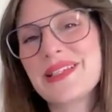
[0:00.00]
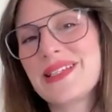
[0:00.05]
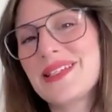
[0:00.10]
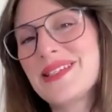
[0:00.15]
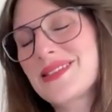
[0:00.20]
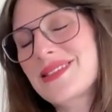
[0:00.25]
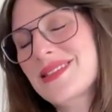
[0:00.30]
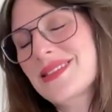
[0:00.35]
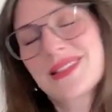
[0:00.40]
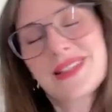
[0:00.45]

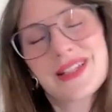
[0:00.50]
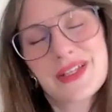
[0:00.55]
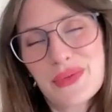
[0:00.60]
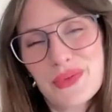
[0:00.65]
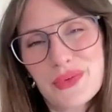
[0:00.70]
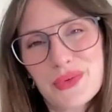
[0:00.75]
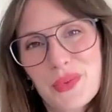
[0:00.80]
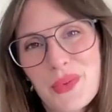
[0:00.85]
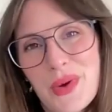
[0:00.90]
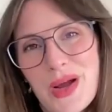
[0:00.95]
Please click
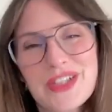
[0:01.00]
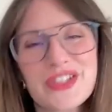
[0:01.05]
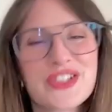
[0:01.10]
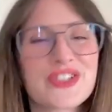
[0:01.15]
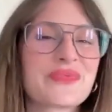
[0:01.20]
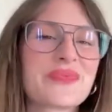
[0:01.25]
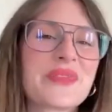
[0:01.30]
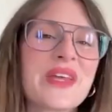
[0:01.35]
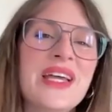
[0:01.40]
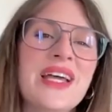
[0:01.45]
through to
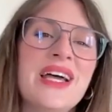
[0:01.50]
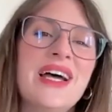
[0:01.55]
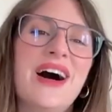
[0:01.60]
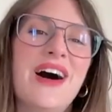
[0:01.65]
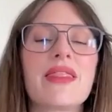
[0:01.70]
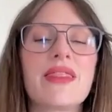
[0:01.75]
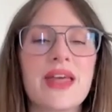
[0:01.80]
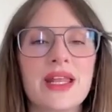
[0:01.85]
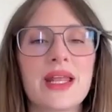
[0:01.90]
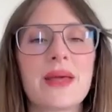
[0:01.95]
watch.
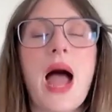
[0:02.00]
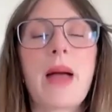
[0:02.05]
And then